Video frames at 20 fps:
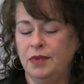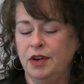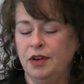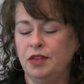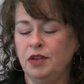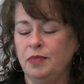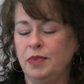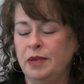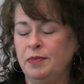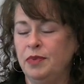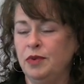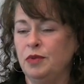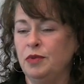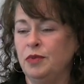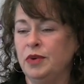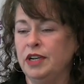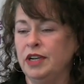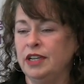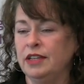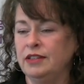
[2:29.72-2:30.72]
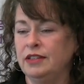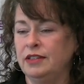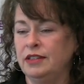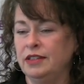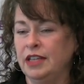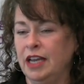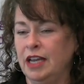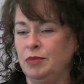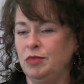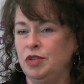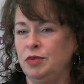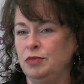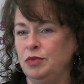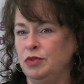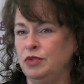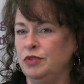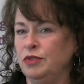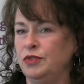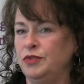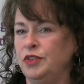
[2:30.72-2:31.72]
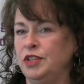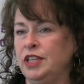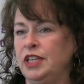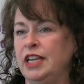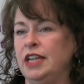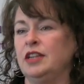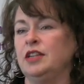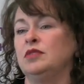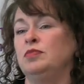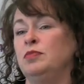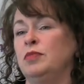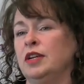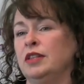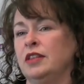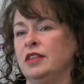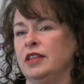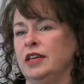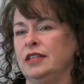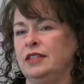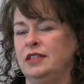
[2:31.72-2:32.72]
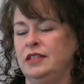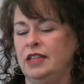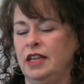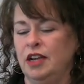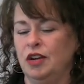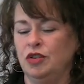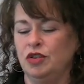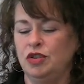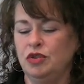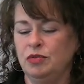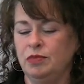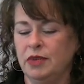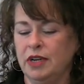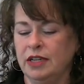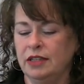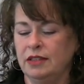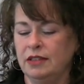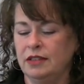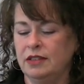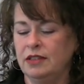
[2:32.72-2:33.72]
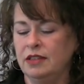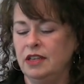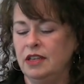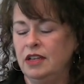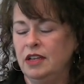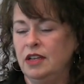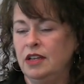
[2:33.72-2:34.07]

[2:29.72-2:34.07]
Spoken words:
other people, when it's time to move in the next month, let's say, or 2 months,